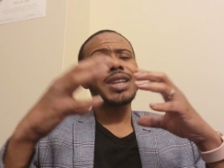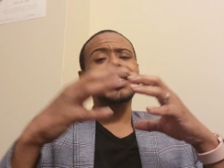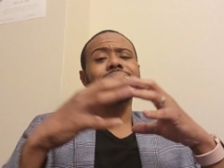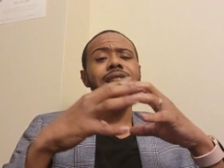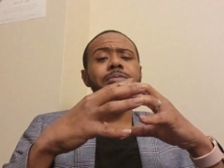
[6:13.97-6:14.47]

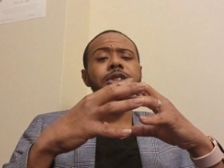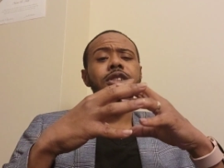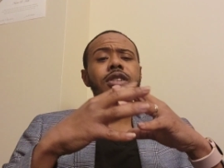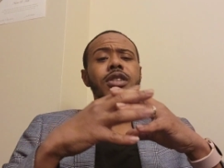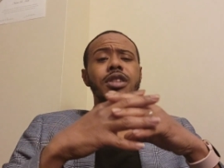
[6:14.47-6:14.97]
Accept
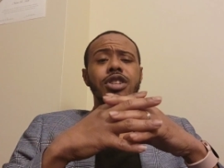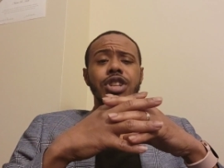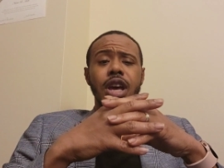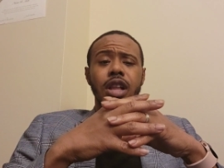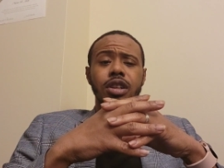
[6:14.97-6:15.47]
the
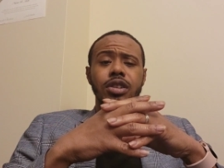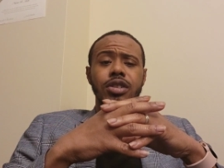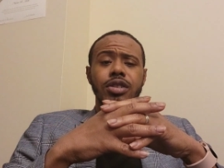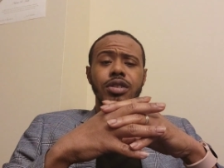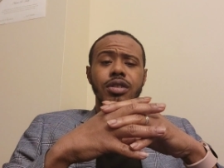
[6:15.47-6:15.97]

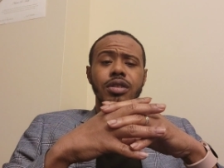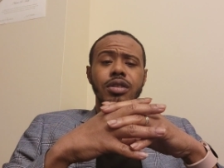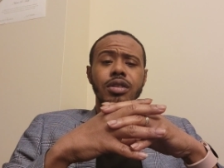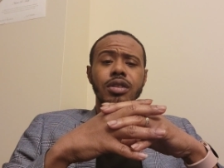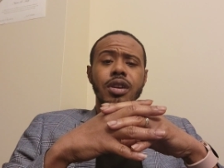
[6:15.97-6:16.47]
challenge.
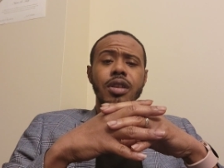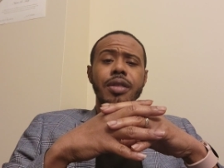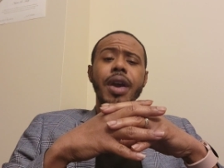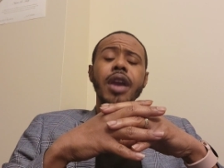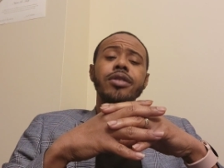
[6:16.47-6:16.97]

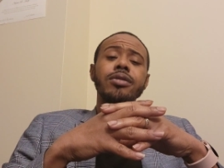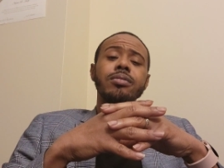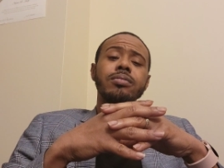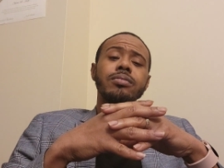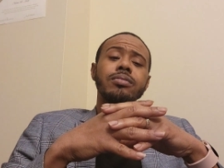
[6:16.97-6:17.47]
Thank
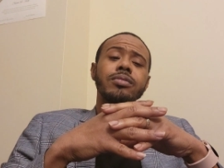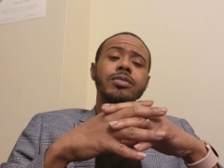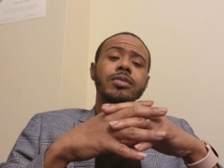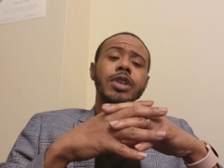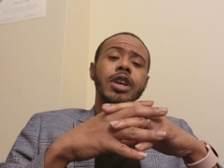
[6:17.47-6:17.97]
you
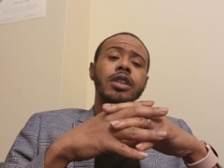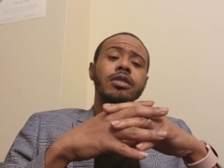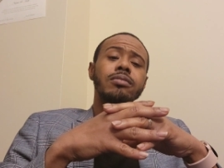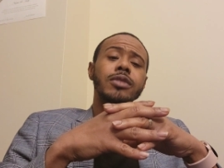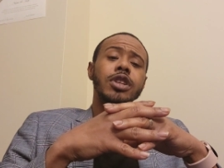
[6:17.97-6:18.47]

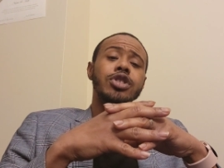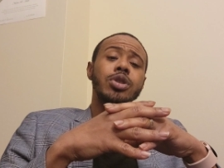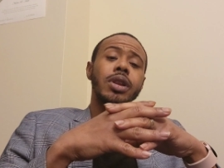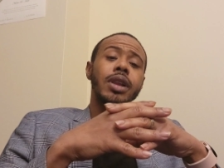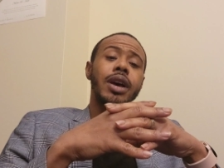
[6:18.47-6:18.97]
and
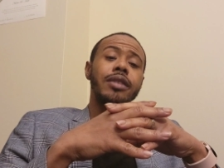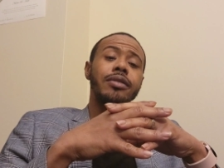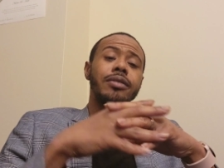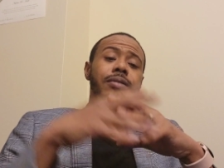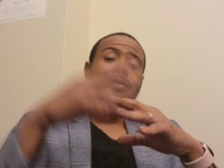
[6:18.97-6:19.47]
enjoy life.